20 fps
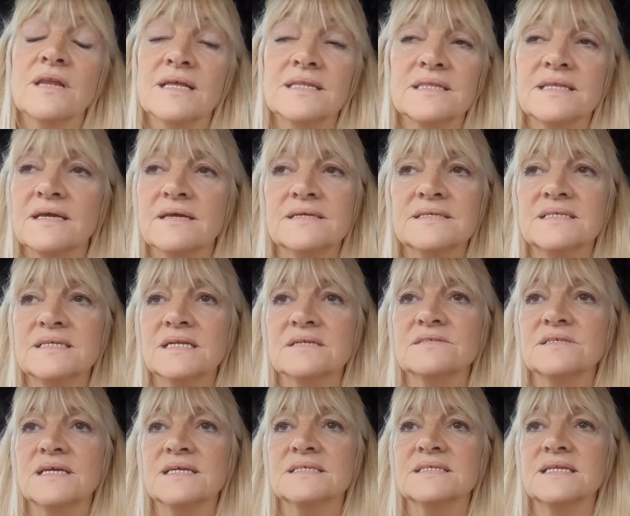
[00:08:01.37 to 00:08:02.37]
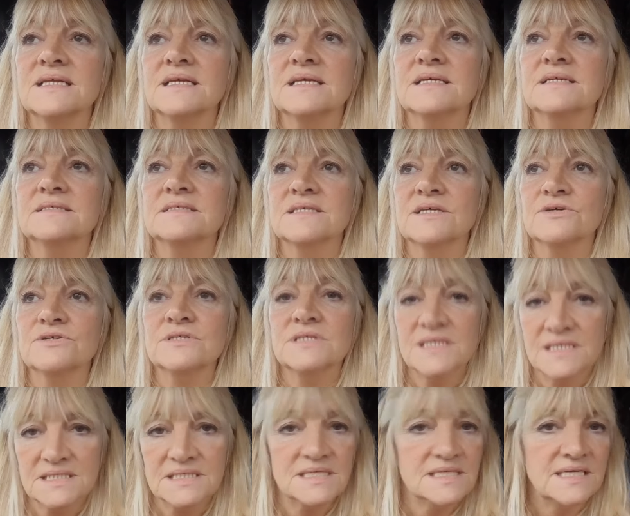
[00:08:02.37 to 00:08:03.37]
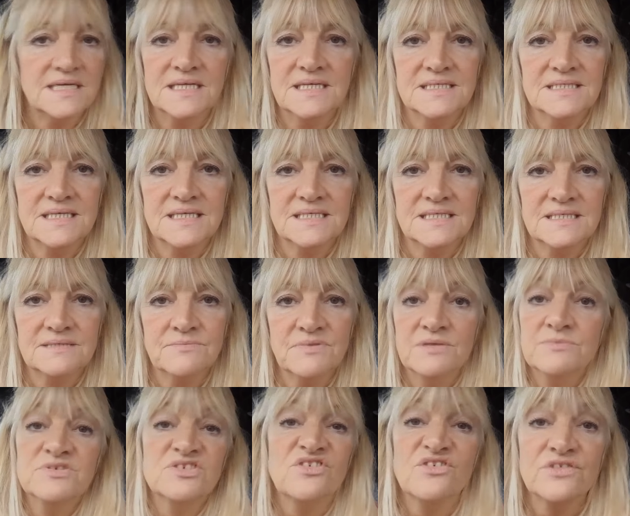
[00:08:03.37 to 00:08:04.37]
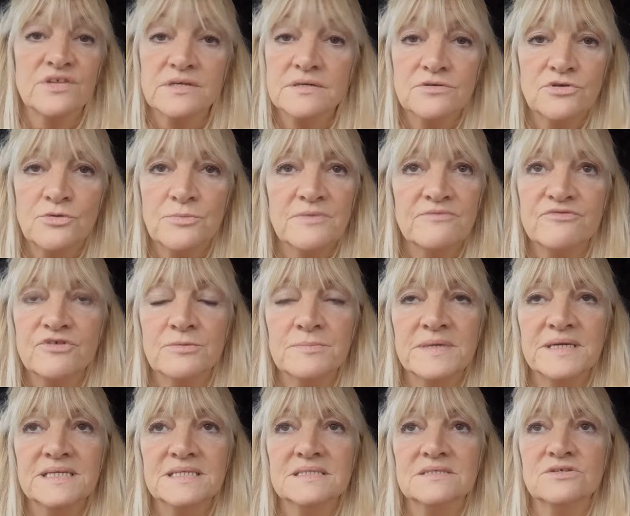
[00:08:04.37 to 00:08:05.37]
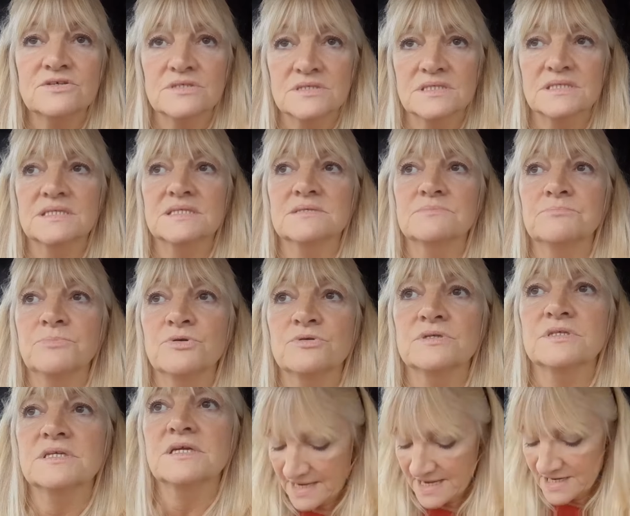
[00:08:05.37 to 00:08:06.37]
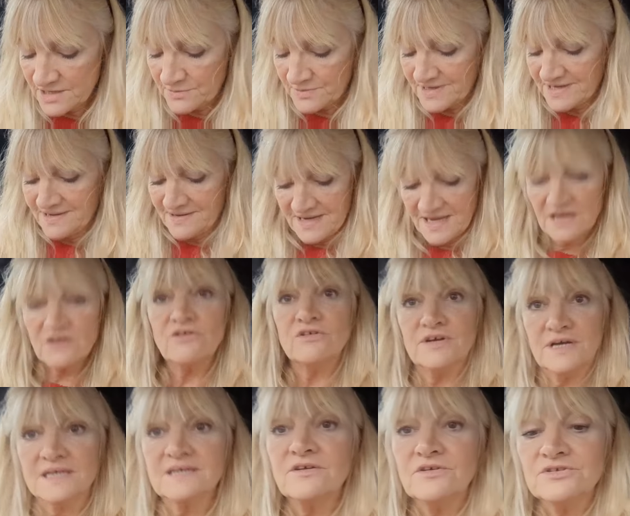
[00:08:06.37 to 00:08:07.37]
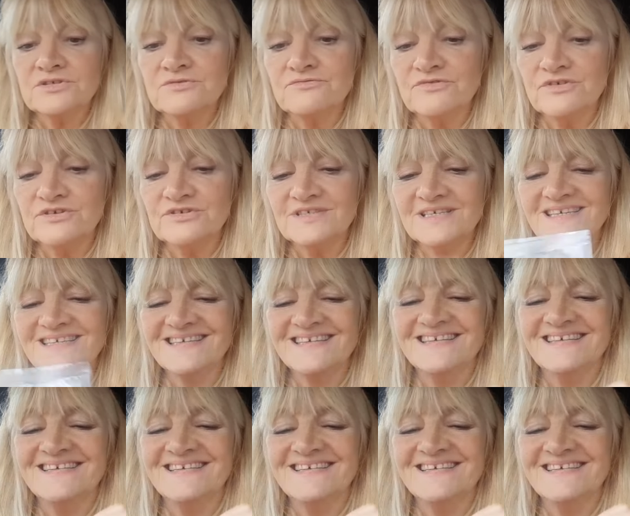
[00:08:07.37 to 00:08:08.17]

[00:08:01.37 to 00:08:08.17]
lad there, he said, I'll test it. So he tested it and he said, well, there was nothing coming from it. So he said, it's buggered. Anyway, I got some fuses